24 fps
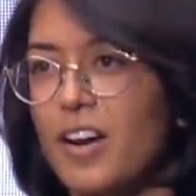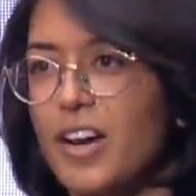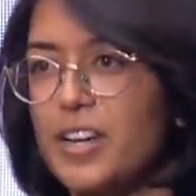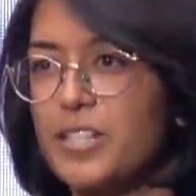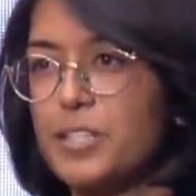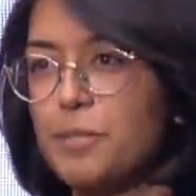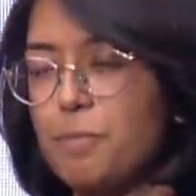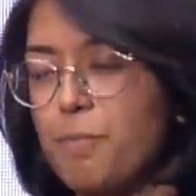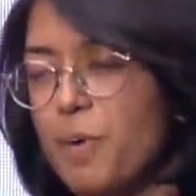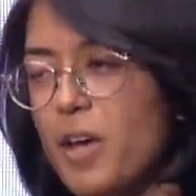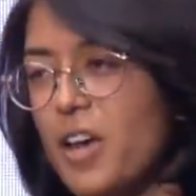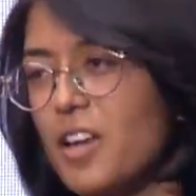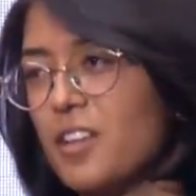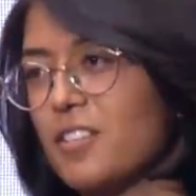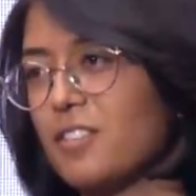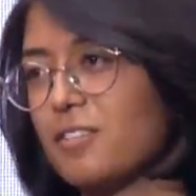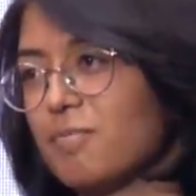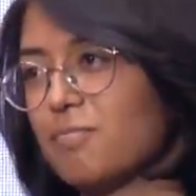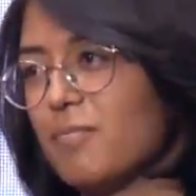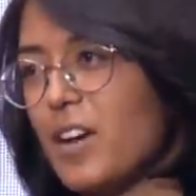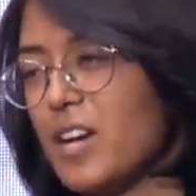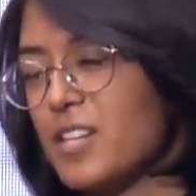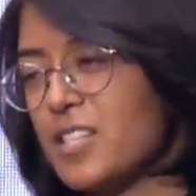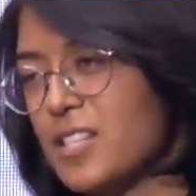I spent
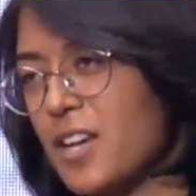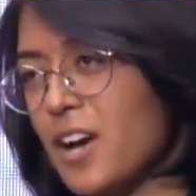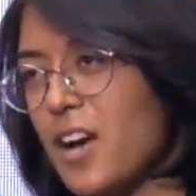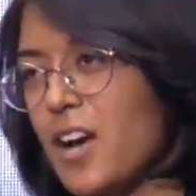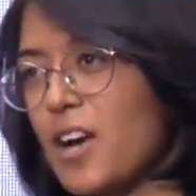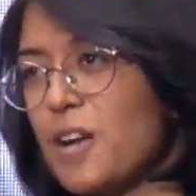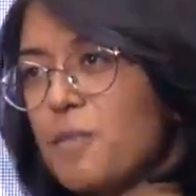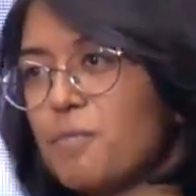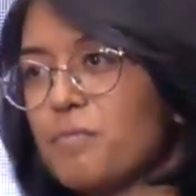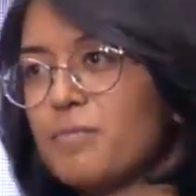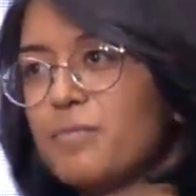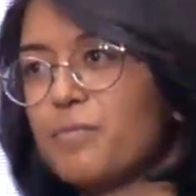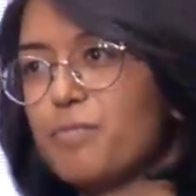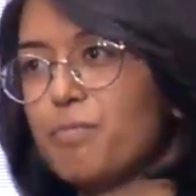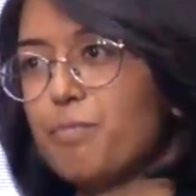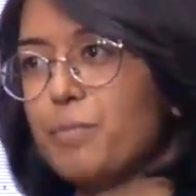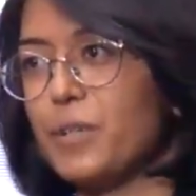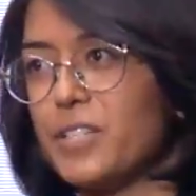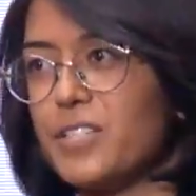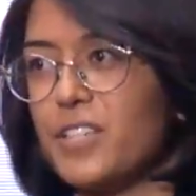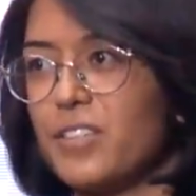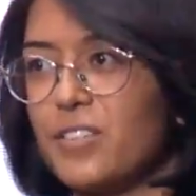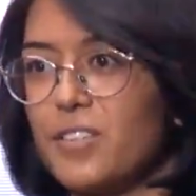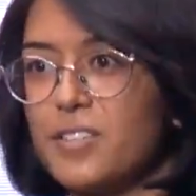my time
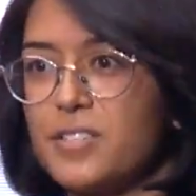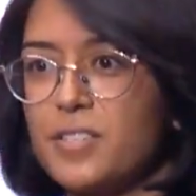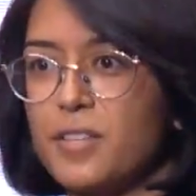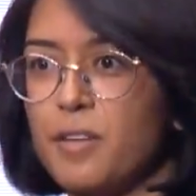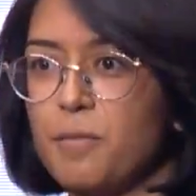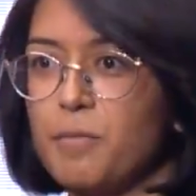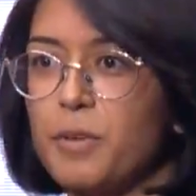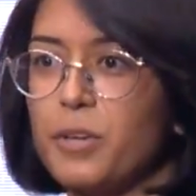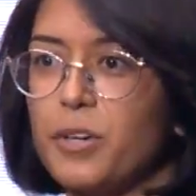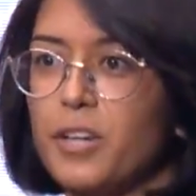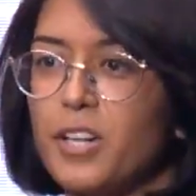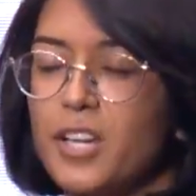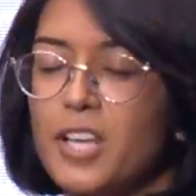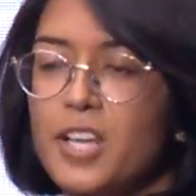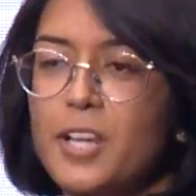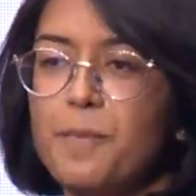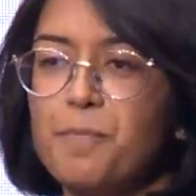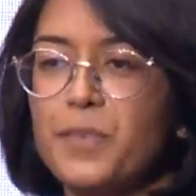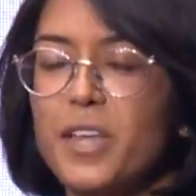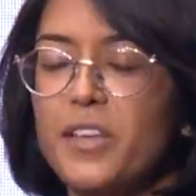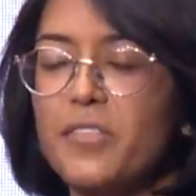building this community.